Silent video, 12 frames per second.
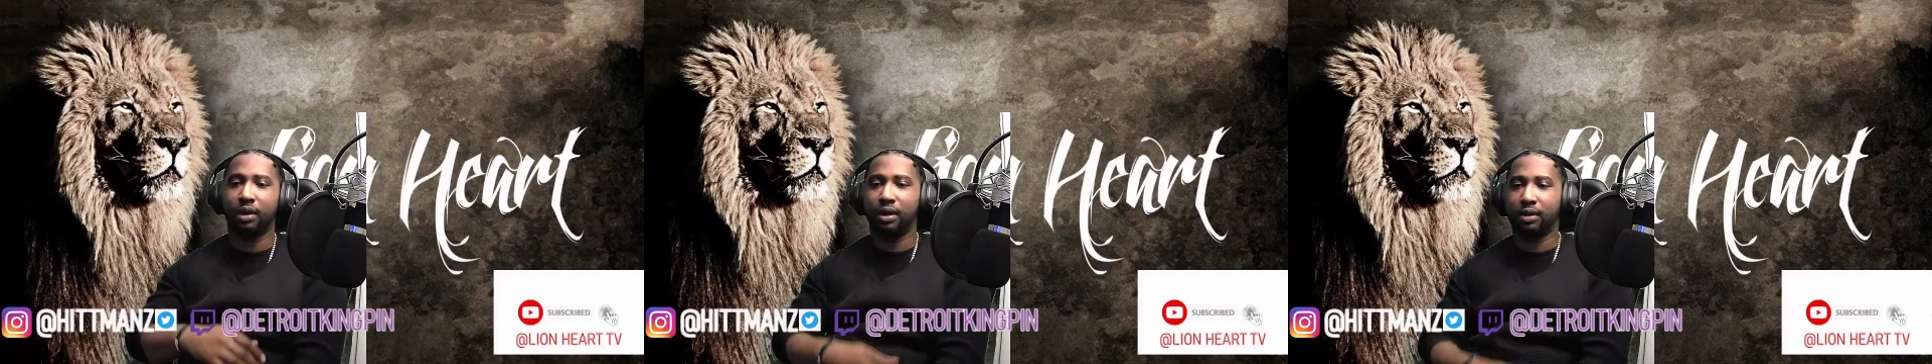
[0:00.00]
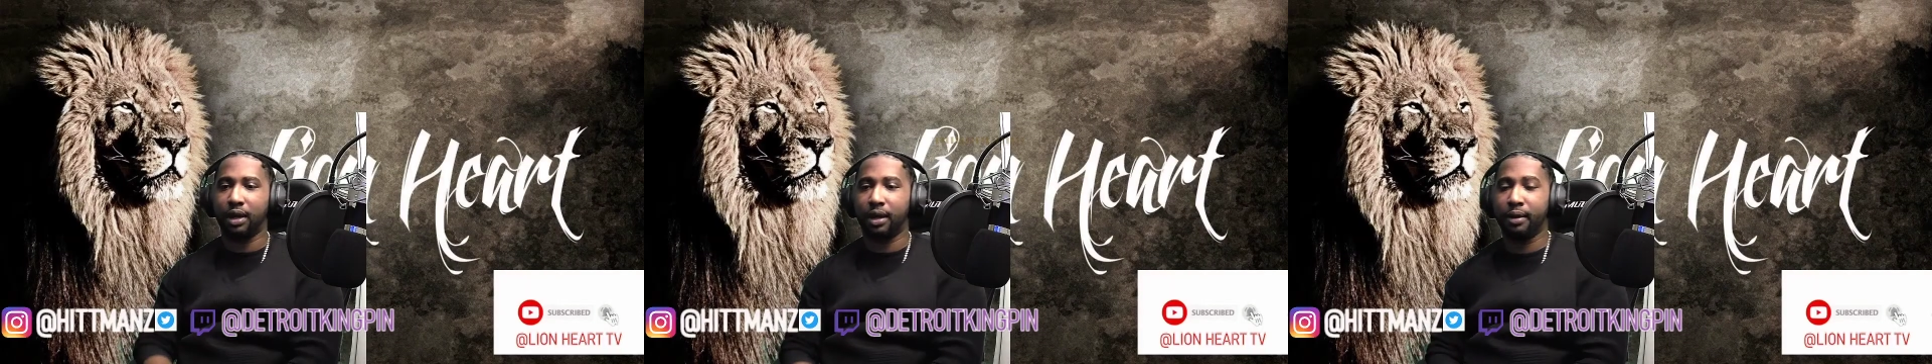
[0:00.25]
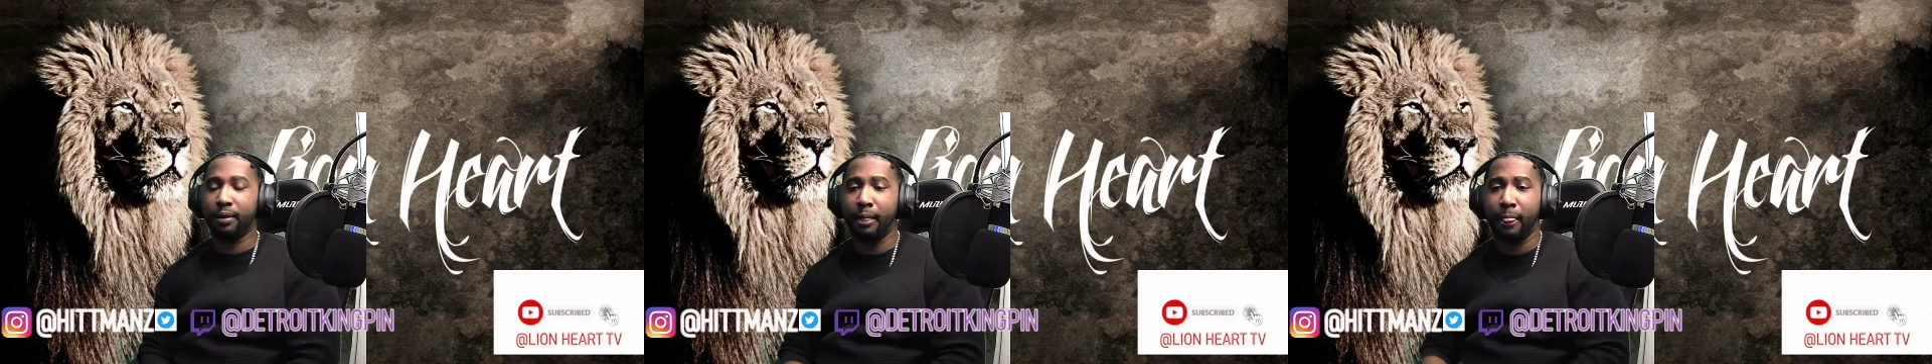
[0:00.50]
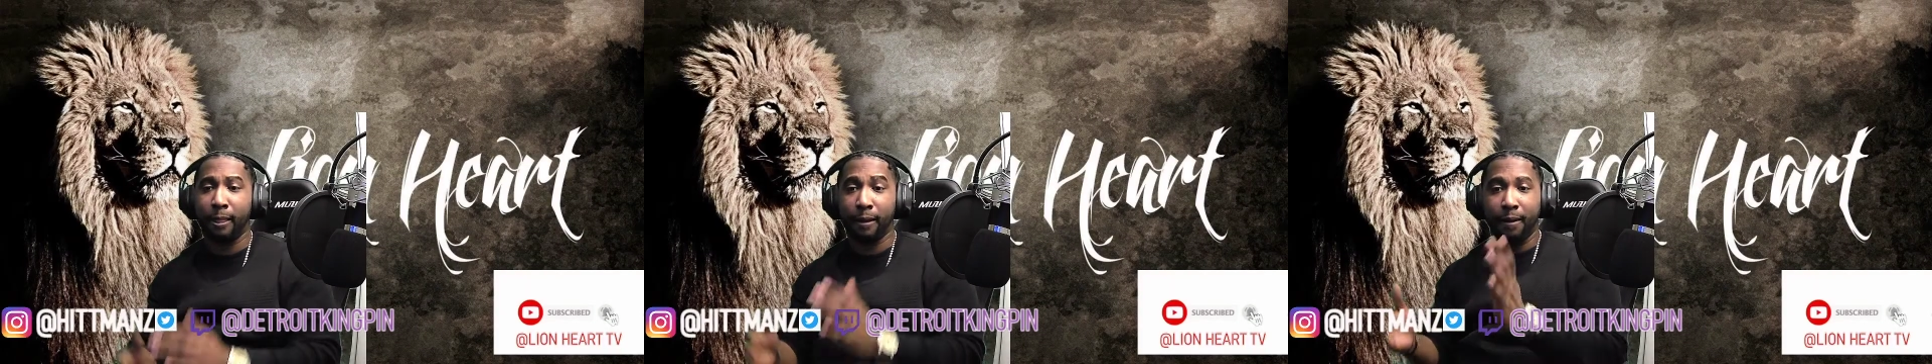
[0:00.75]
Okay.
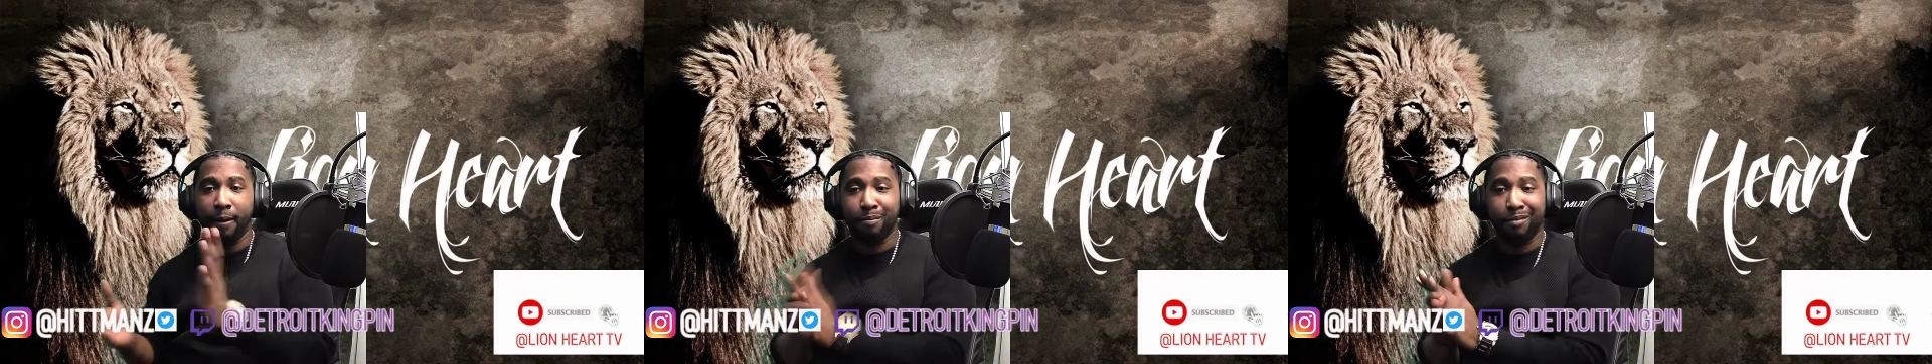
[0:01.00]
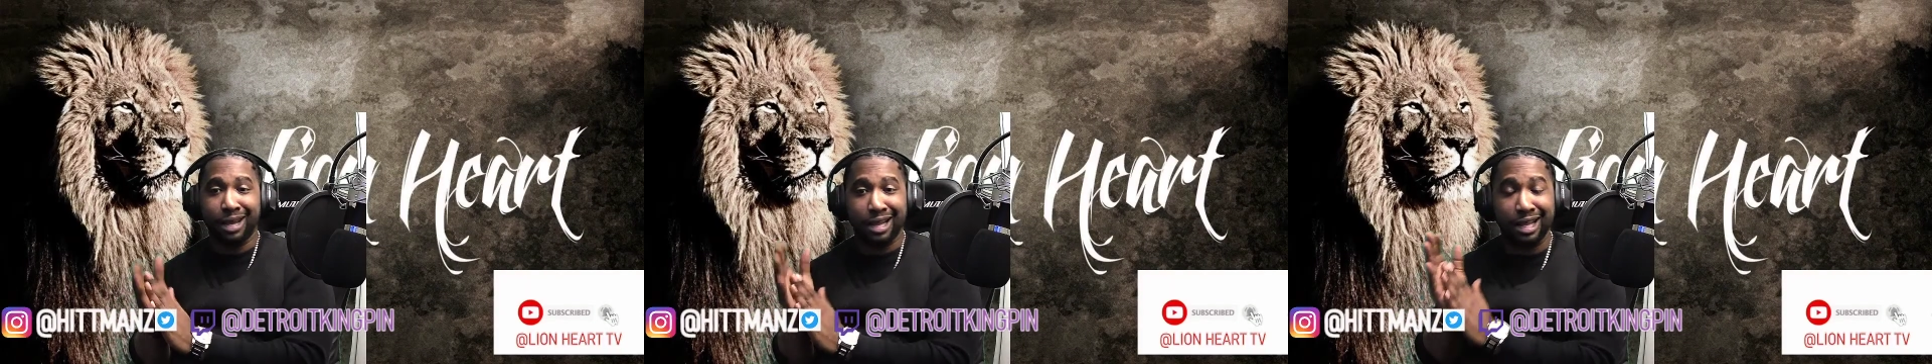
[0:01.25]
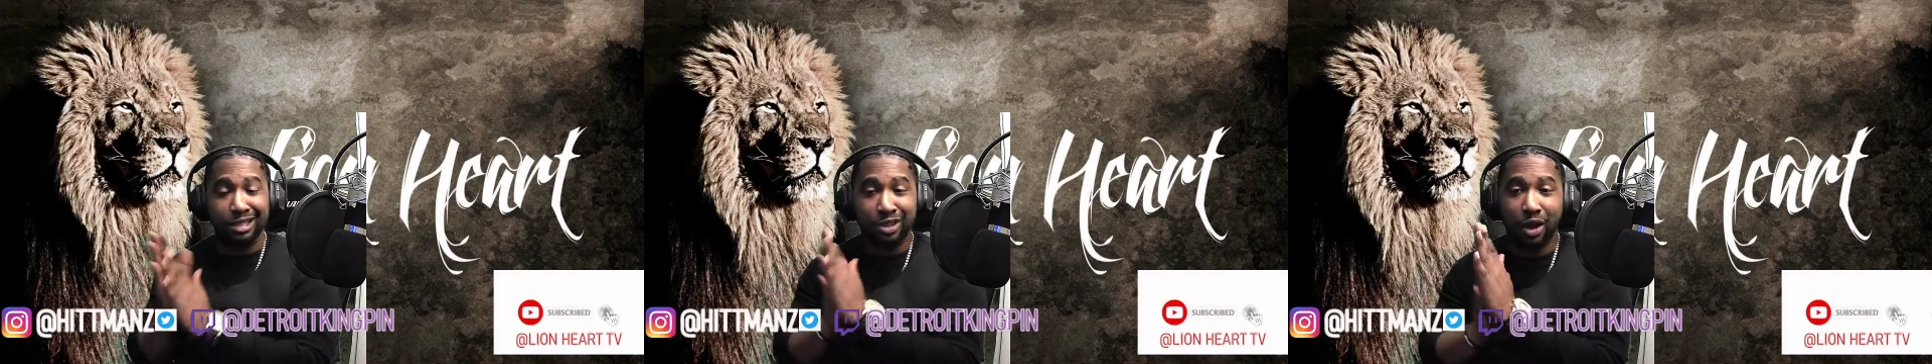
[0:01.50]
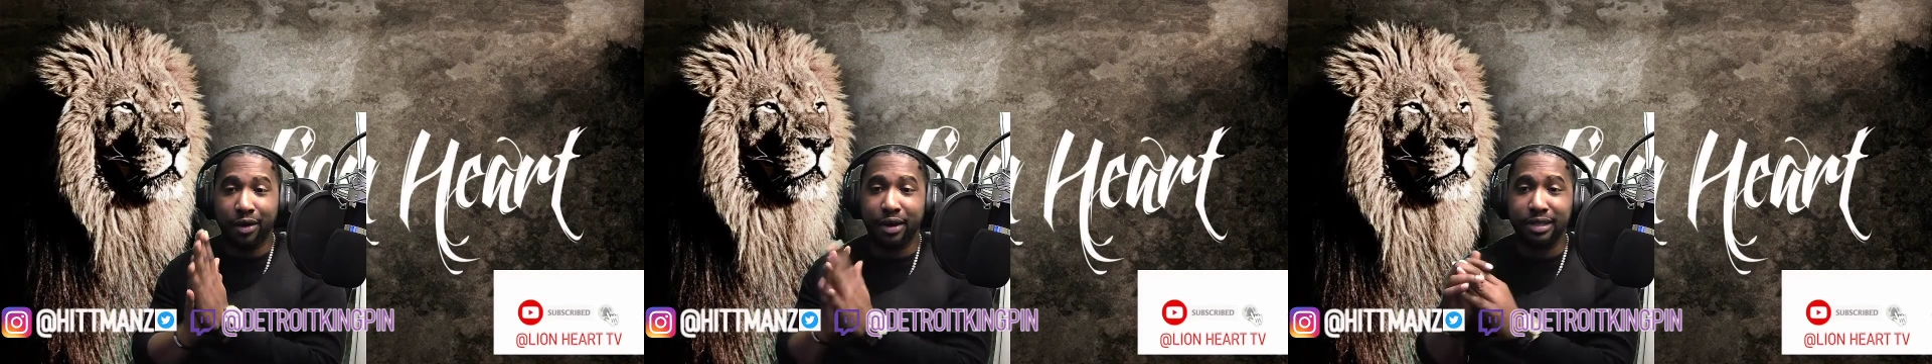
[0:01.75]
Man, as
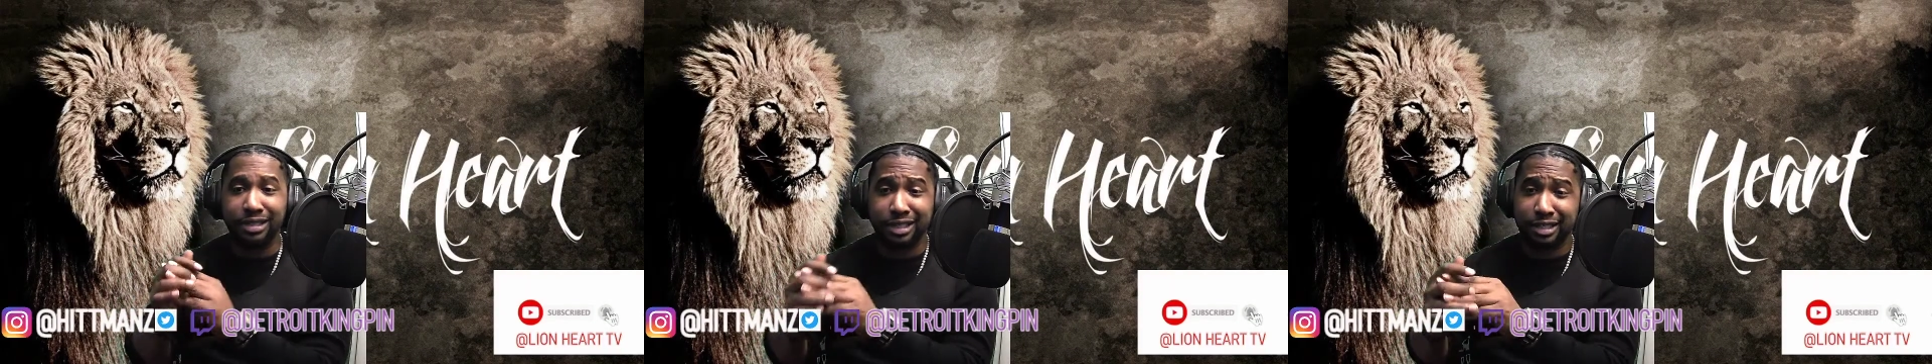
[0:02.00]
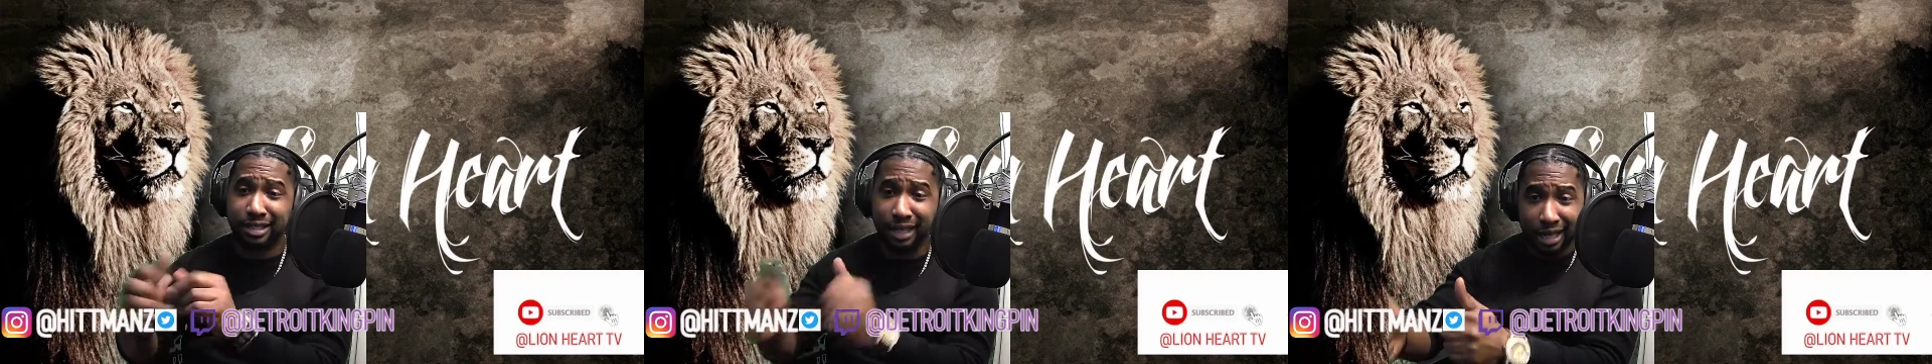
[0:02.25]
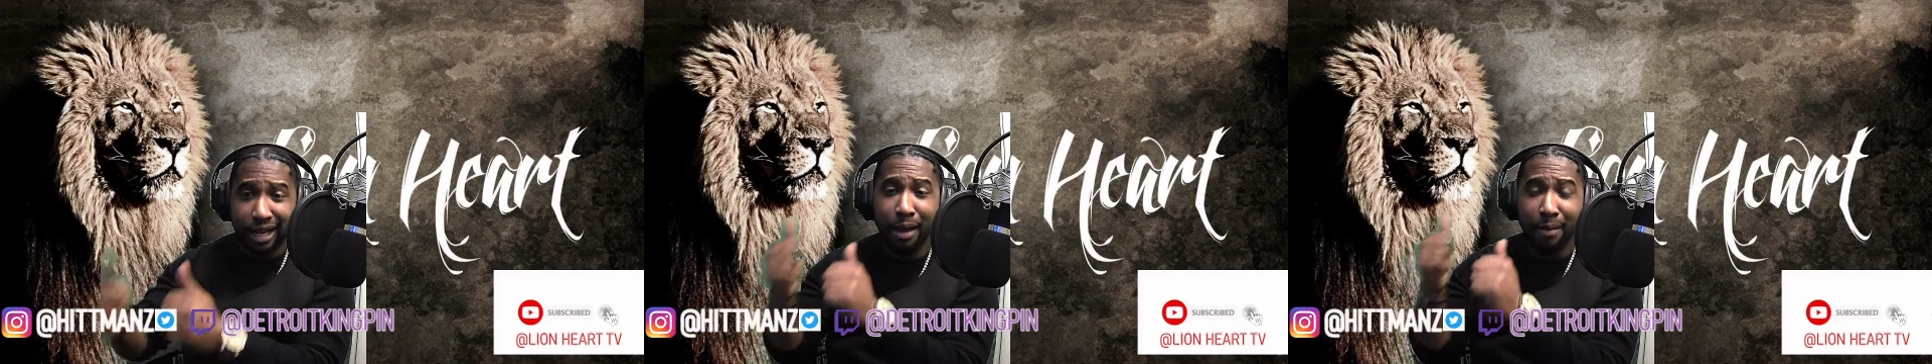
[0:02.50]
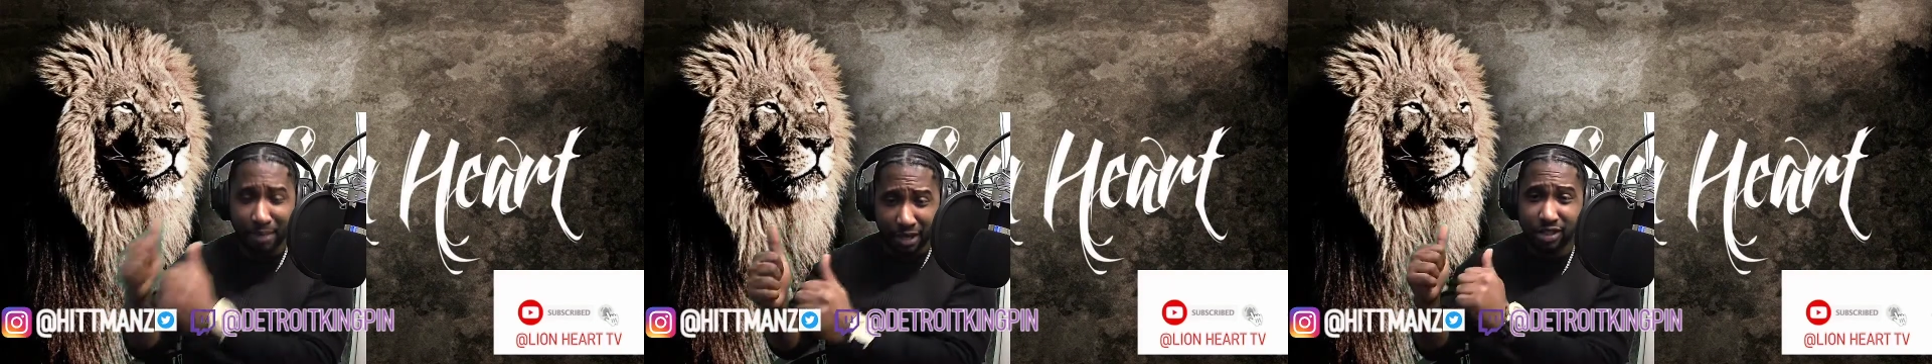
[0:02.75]
y'all can just see
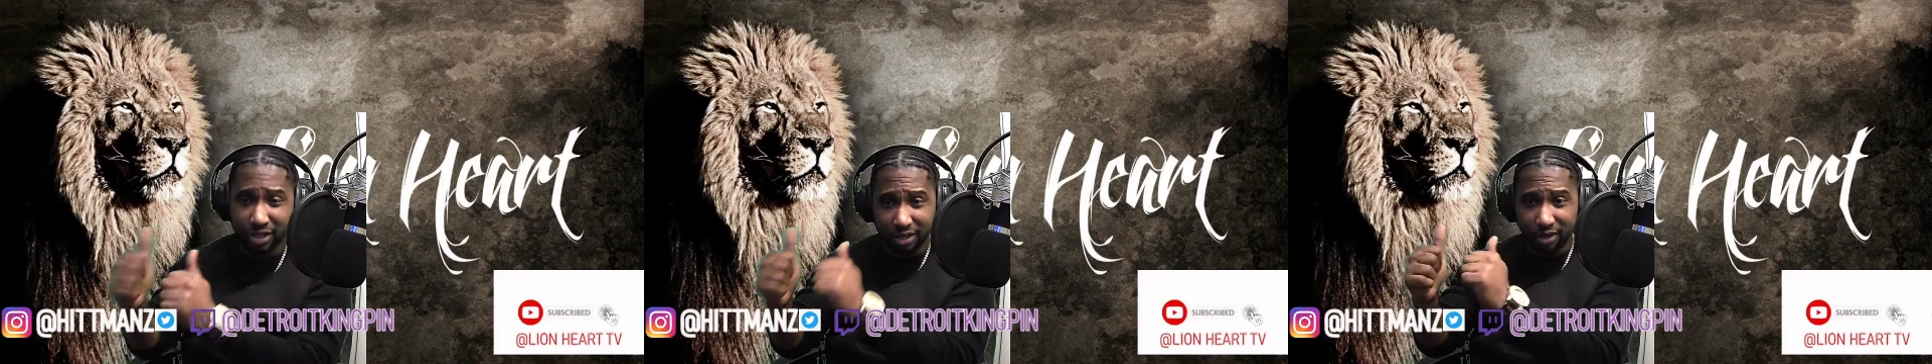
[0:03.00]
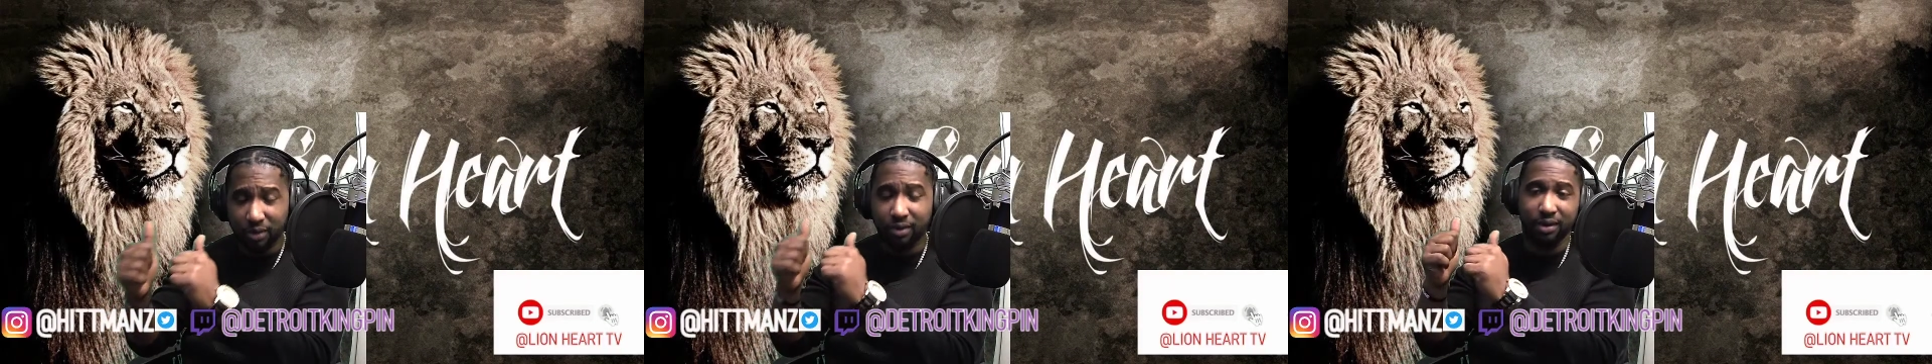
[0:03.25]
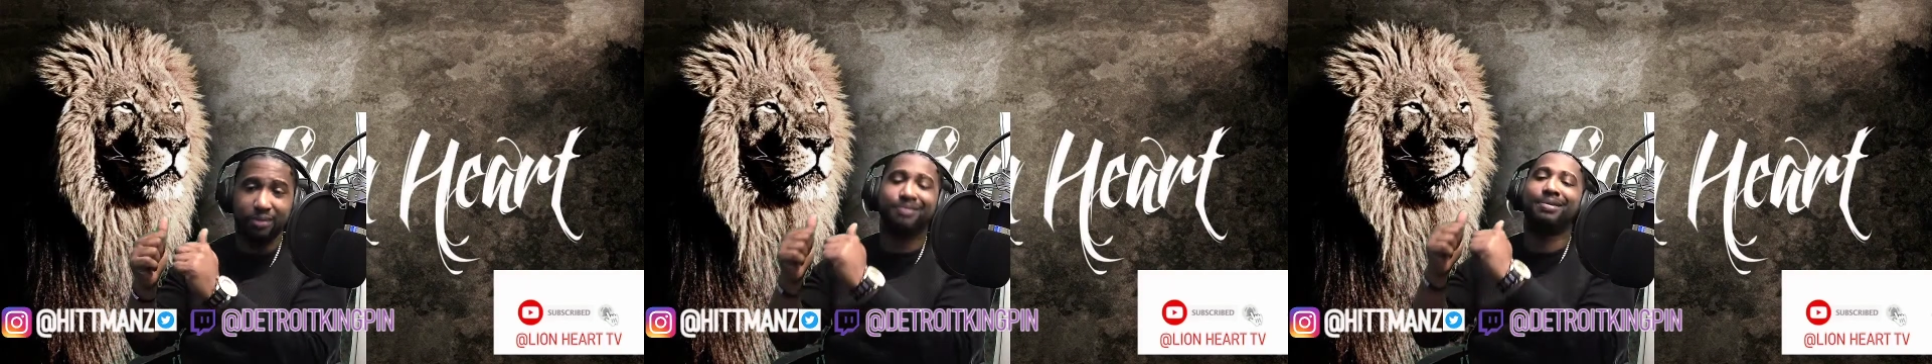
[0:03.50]
that picture on the,